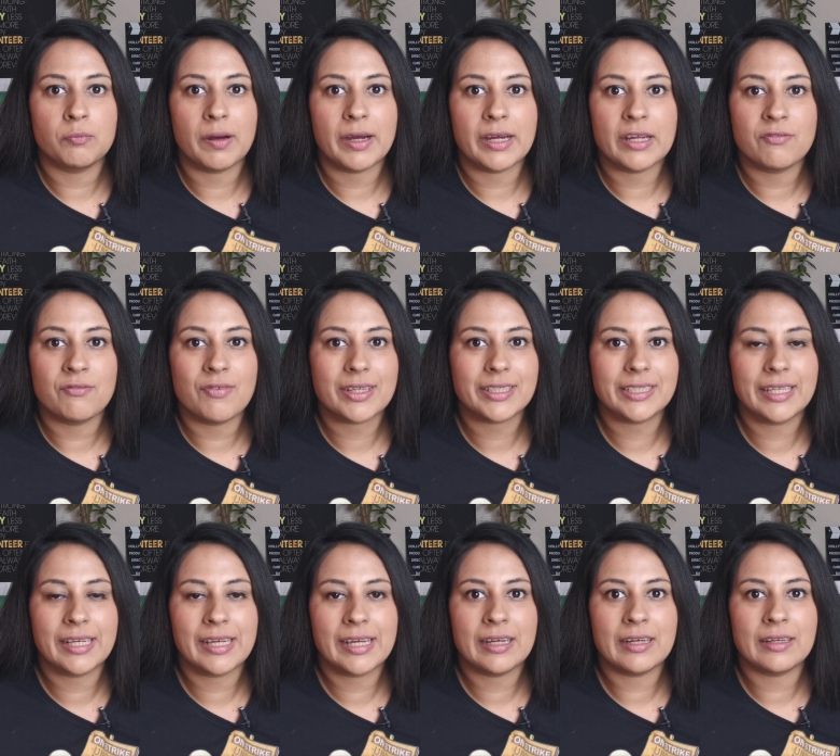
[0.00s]
by
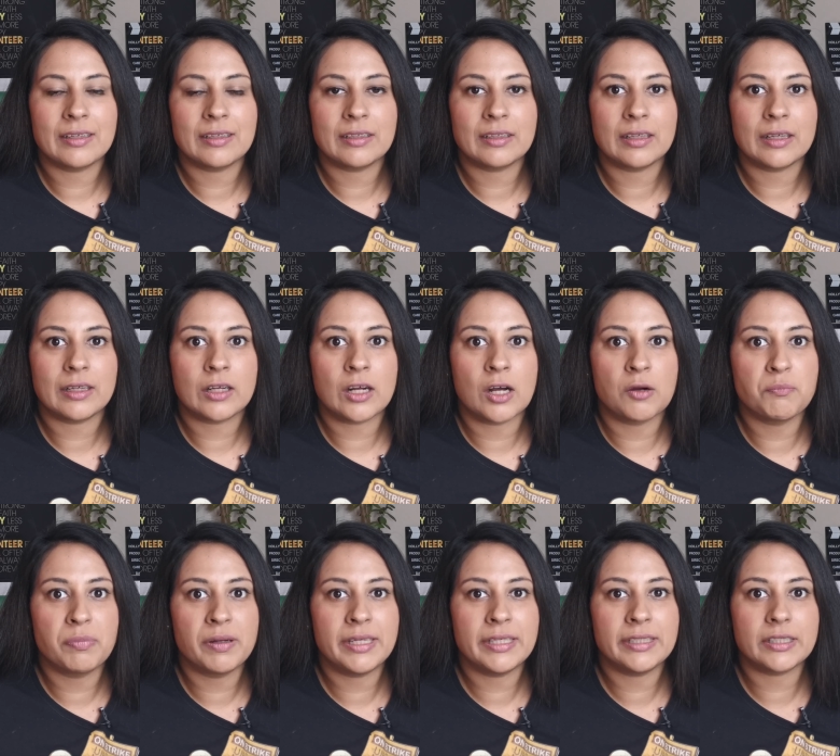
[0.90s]
investing in
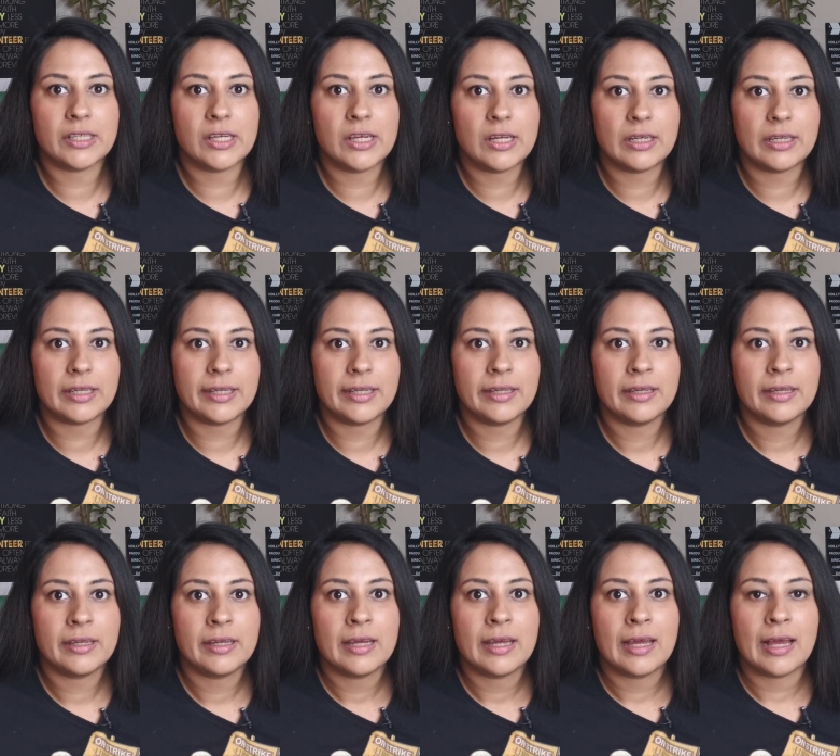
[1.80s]
companies early.
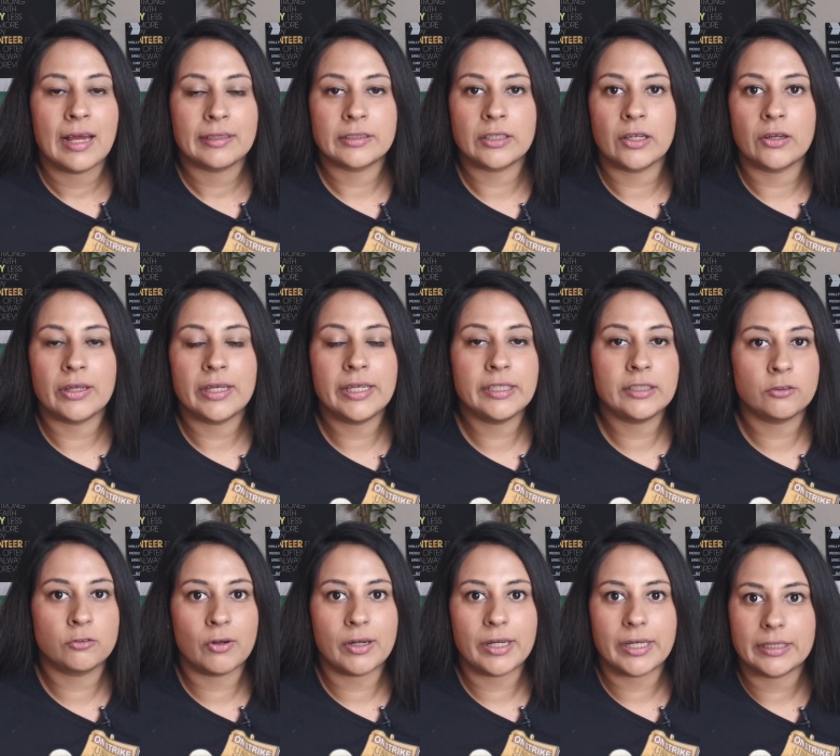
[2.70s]
So he's
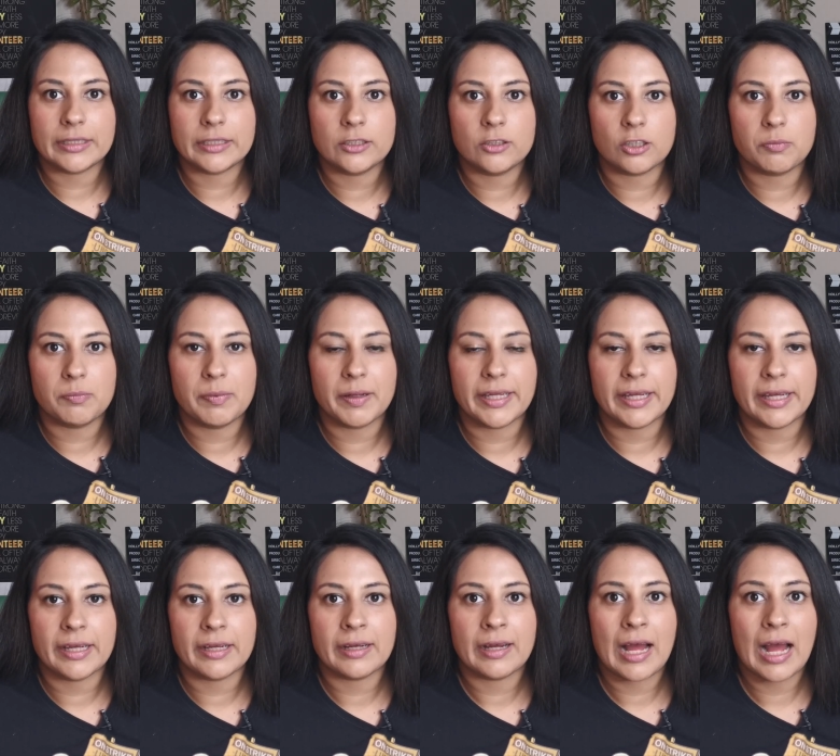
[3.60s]
great at stock
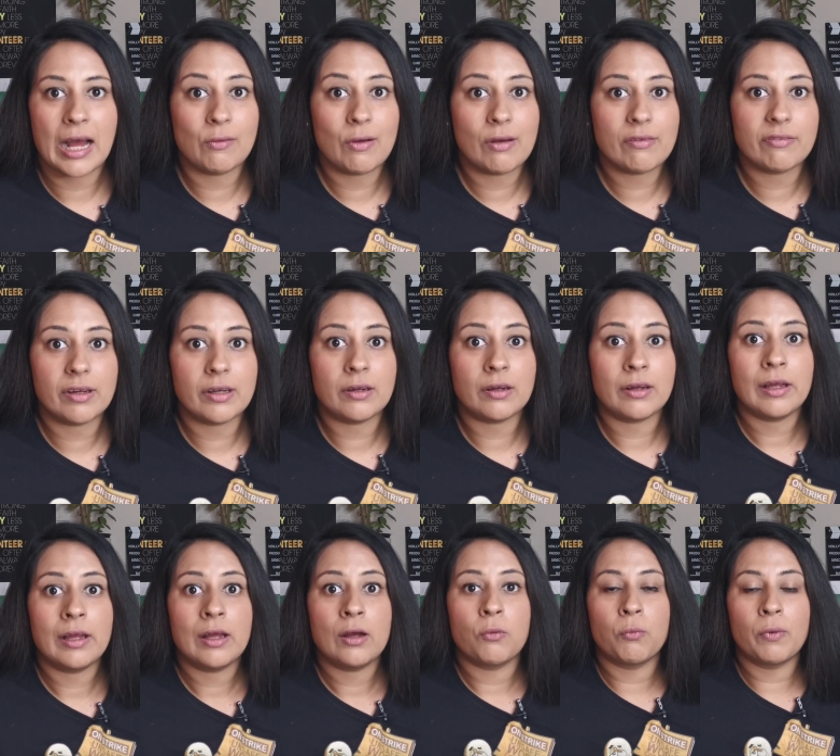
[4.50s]
picking. However,
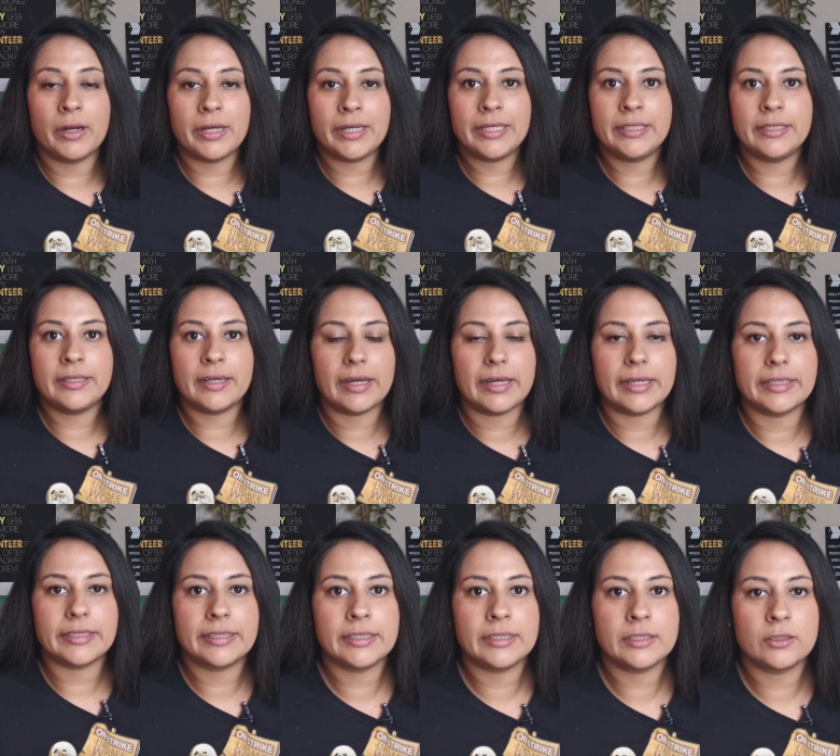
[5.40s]
when he
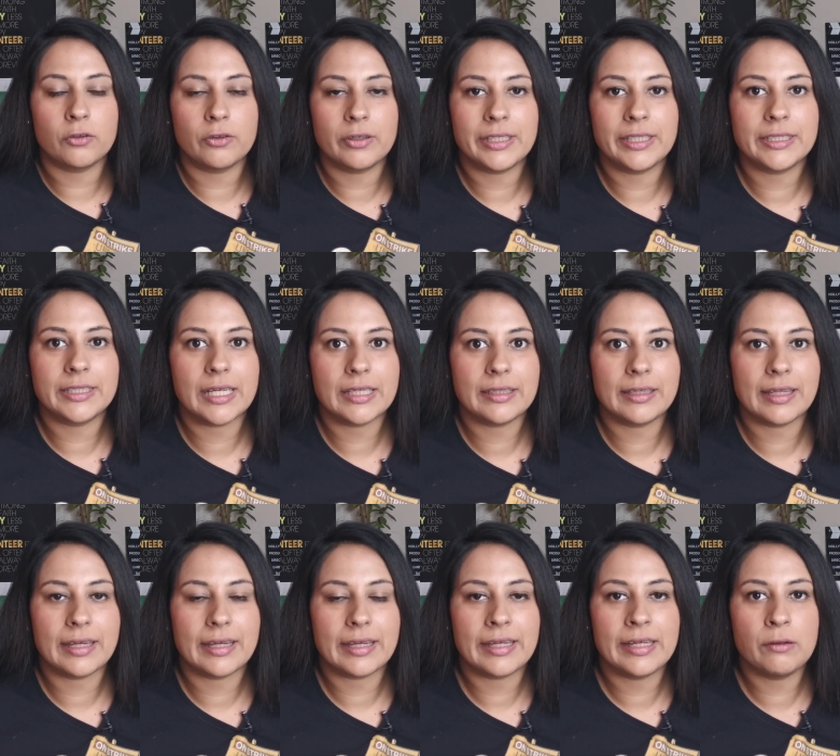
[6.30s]
dies, he's already said
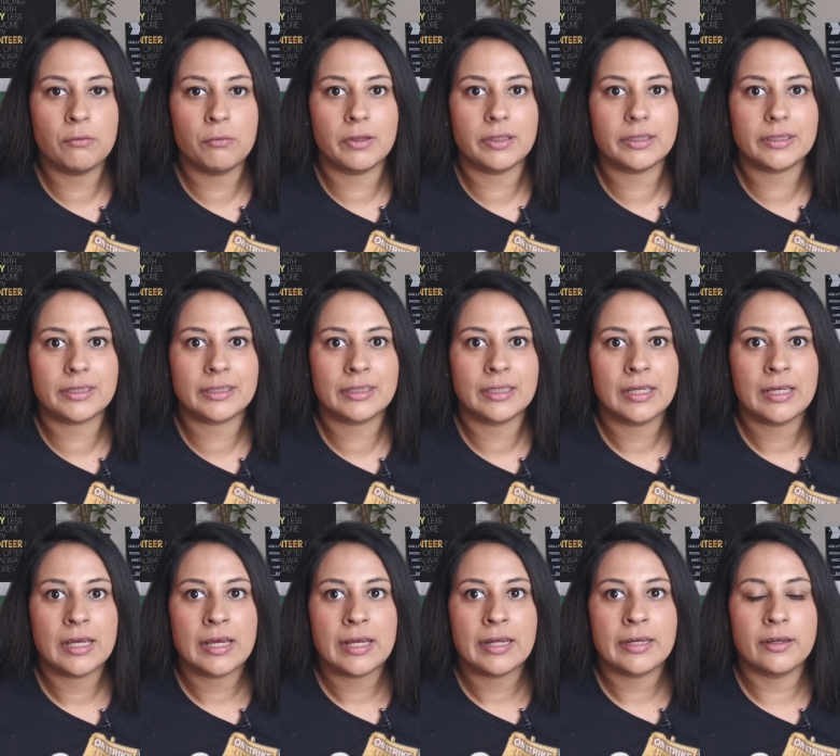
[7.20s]
that he wants
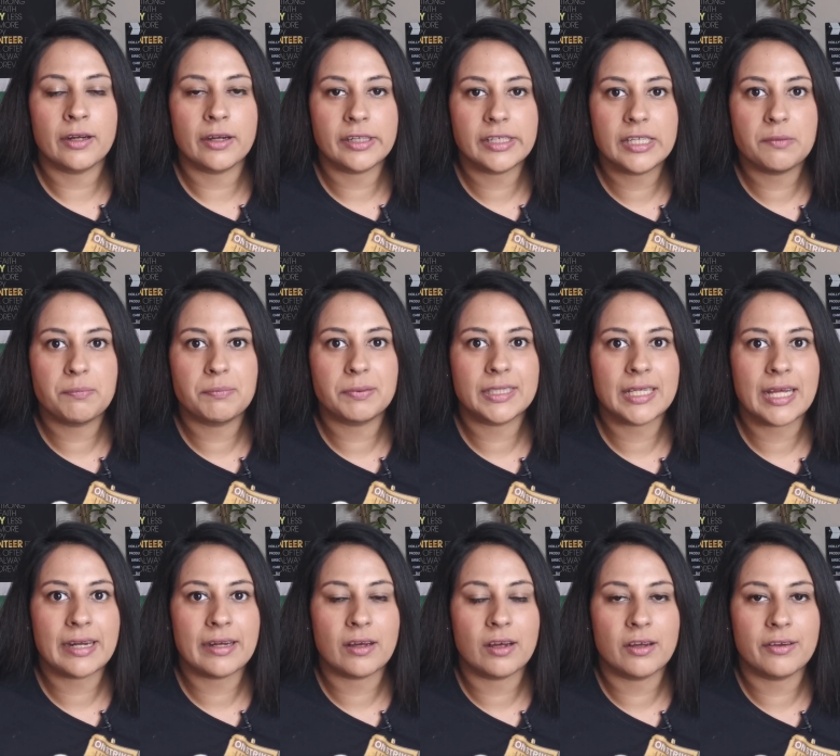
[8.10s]

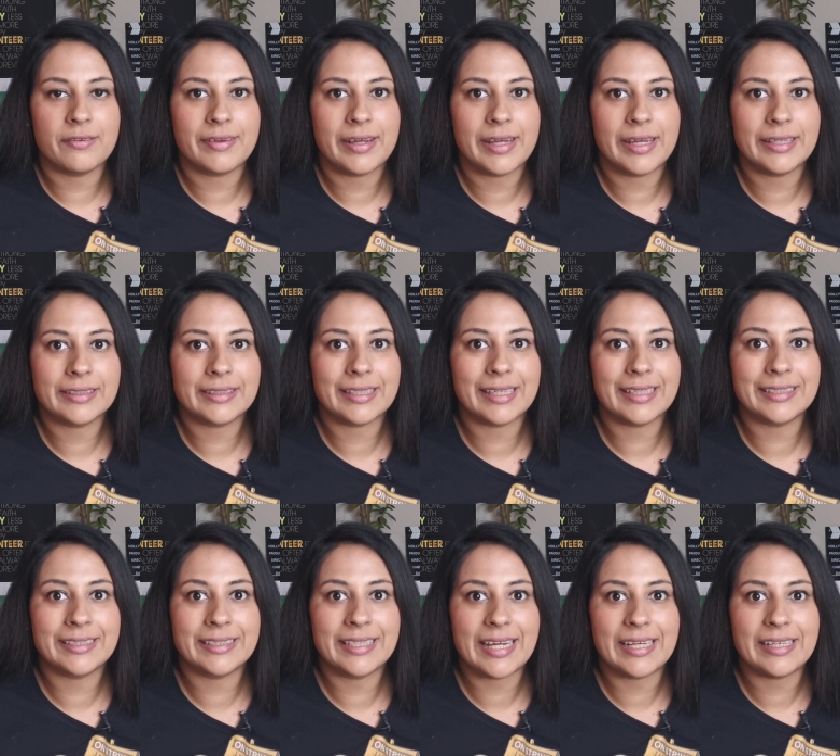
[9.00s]
90% of his
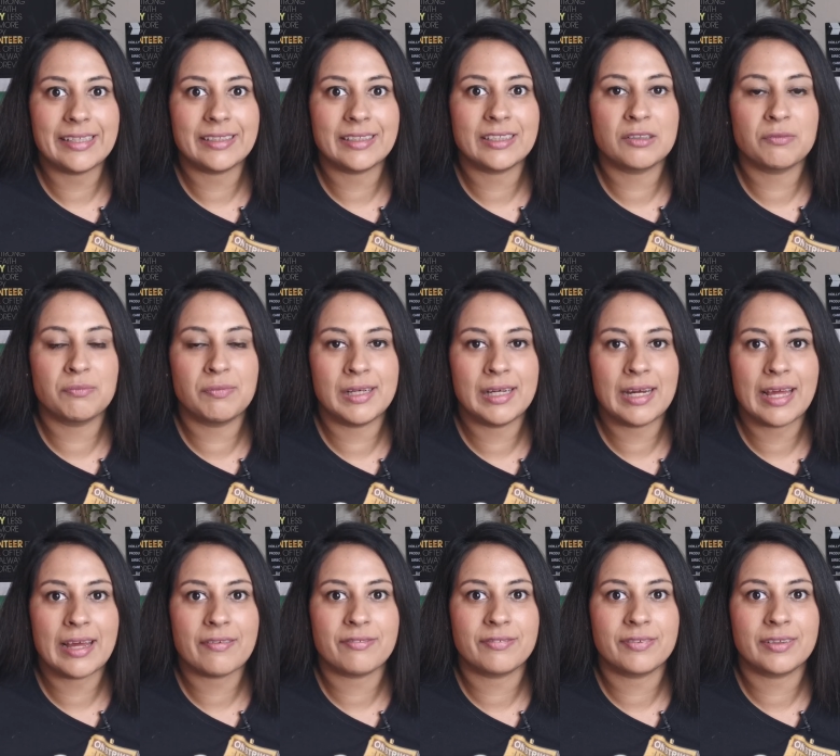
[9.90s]
estate to be
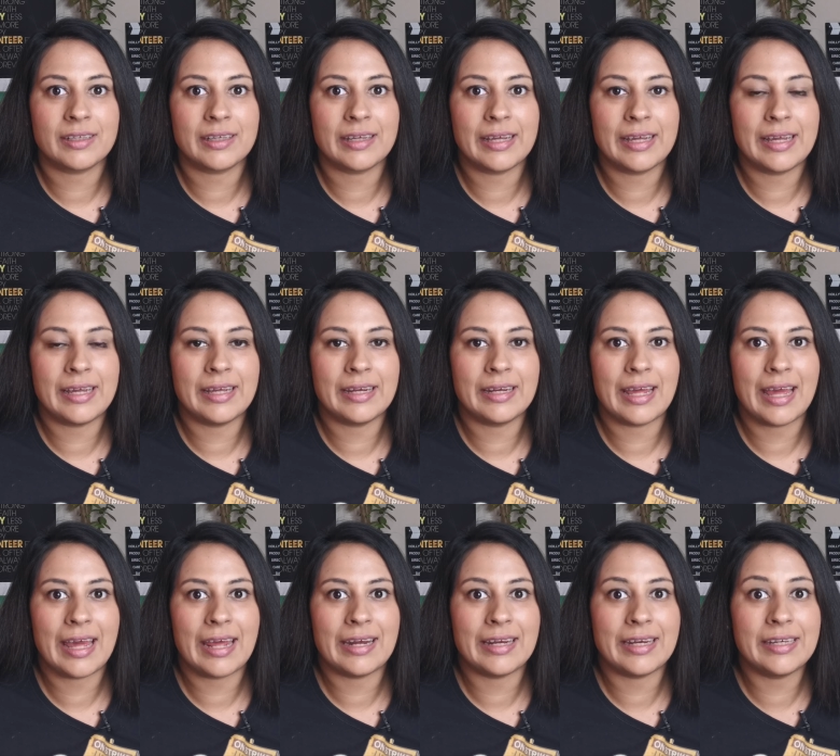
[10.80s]
left in
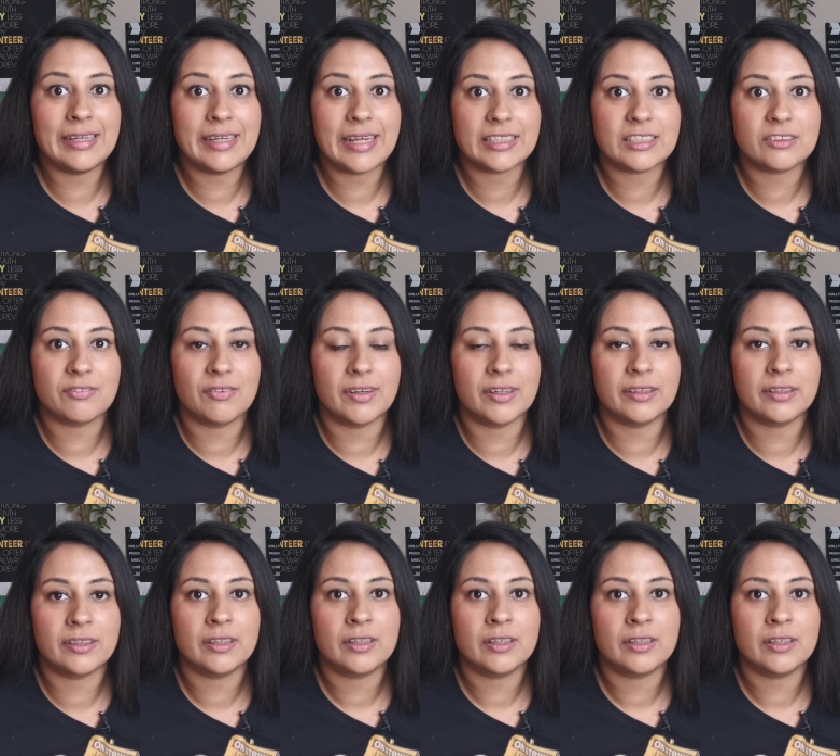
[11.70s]
an index fund